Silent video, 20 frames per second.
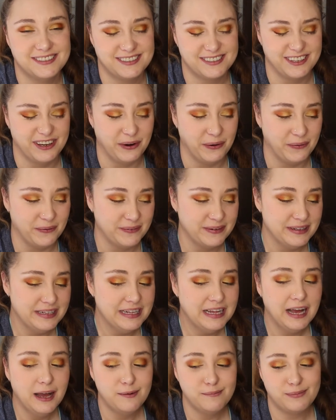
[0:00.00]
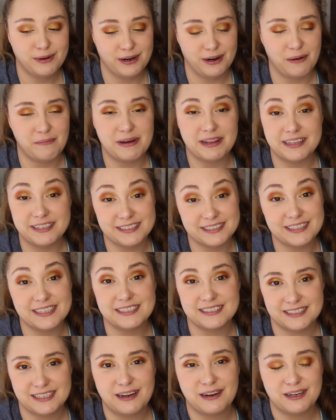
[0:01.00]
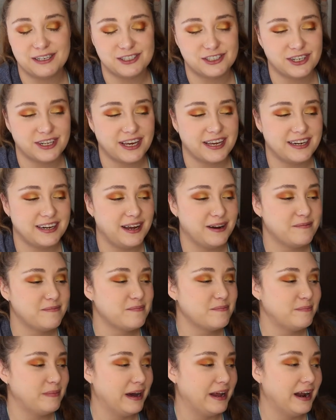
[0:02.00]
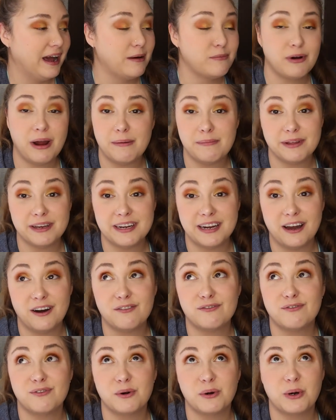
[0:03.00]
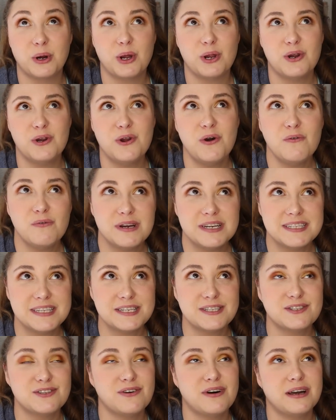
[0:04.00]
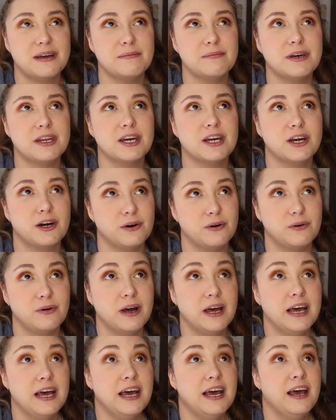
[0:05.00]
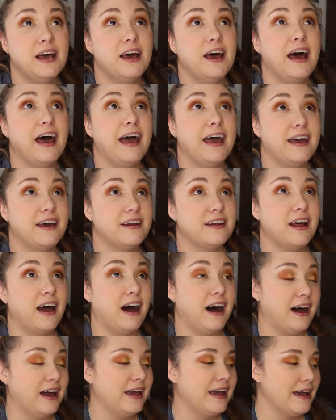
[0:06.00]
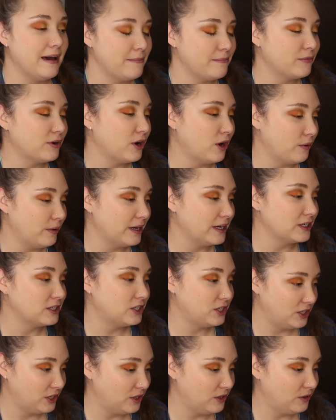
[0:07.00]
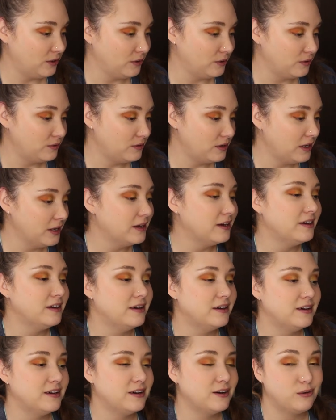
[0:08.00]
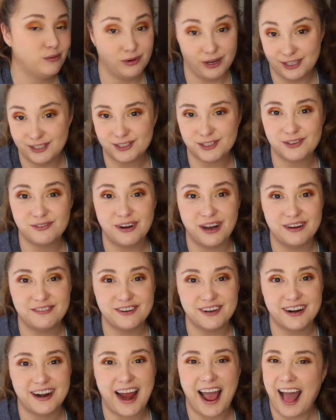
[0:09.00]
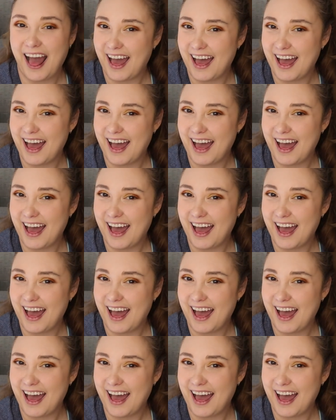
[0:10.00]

so put it on my list list and it should get done. But I'm rambling now for no reason, so I'm gonna go and I am going to watch Survivor.